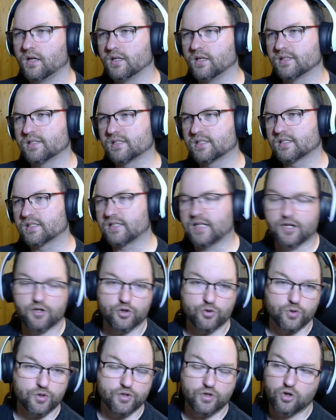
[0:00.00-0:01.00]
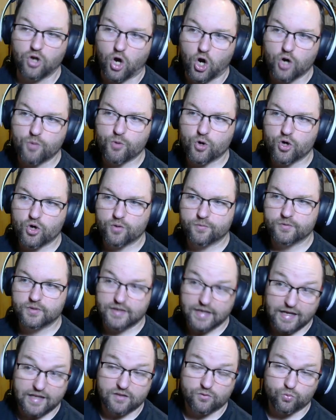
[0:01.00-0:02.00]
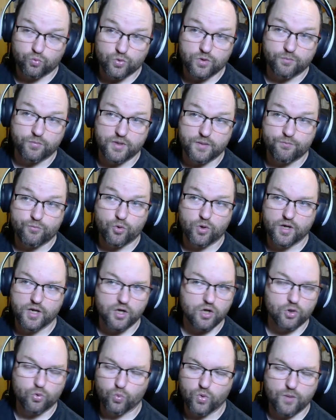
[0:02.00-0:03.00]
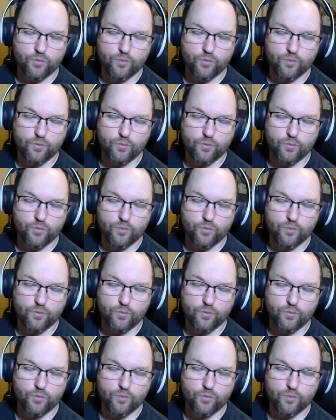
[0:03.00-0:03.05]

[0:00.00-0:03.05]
It's 900 armor. That would be pretty good,